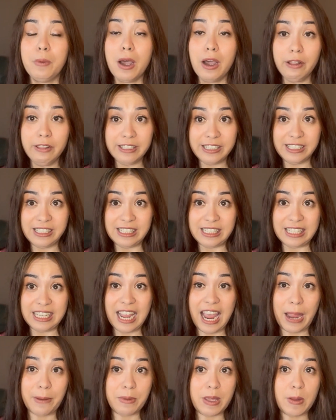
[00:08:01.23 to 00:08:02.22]
policy
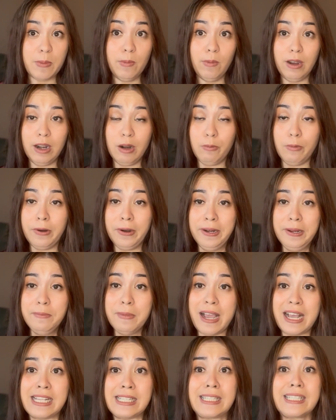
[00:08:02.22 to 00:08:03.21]
and people aren't wearing
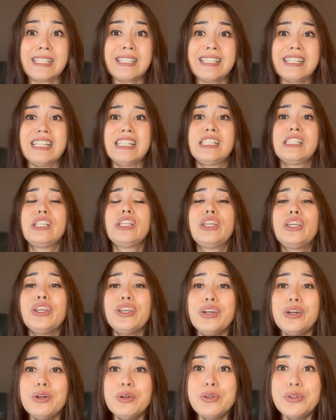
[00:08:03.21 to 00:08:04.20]
masks, it's
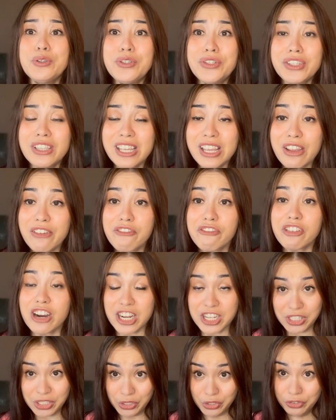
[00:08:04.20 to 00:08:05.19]
hugely
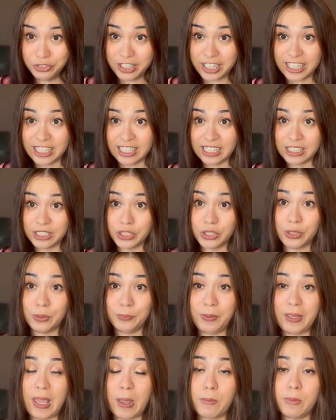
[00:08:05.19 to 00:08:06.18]
frustrating to
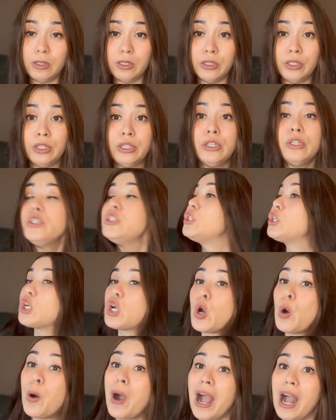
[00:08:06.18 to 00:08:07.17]
be able to
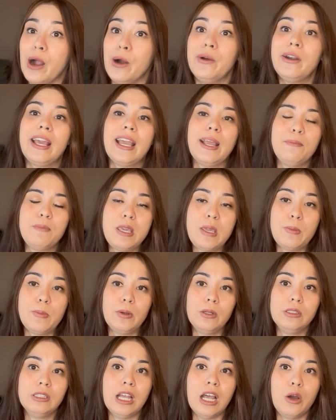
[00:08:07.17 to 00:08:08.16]
go out and
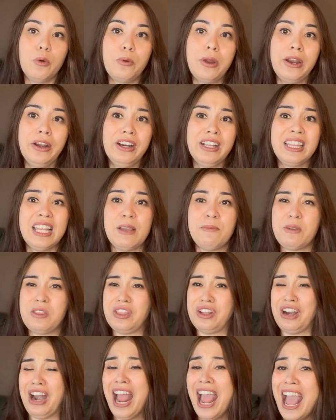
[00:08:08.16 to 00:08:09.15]
people not wearing them and
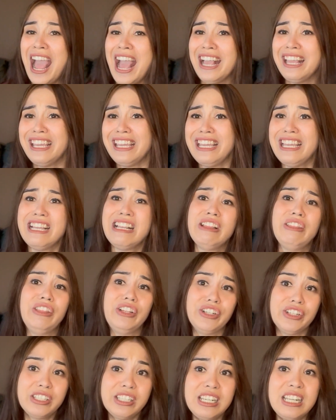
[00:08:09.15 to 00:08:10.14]
they're hacking and
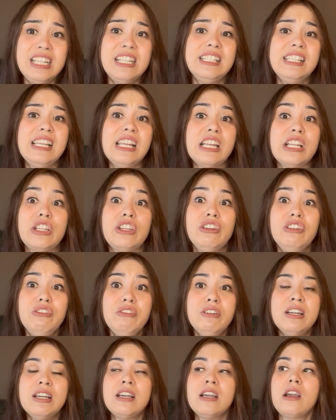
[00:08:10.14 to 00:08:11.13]
they're sneezing and
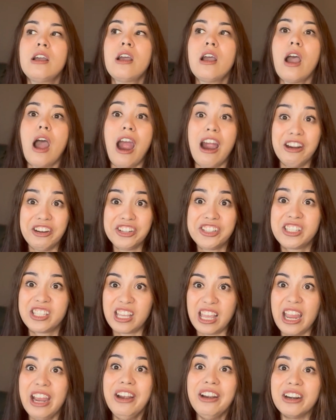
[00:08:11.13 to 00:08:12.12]
you are
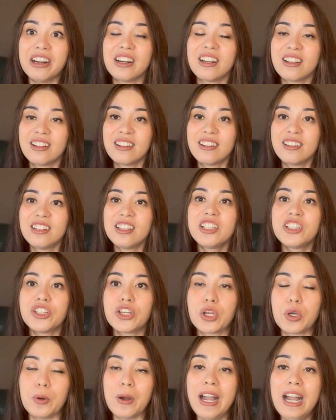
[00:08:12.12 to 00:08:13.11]
scared to
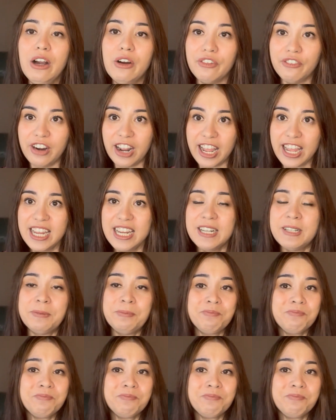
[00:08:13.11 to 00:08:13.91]
go out, right?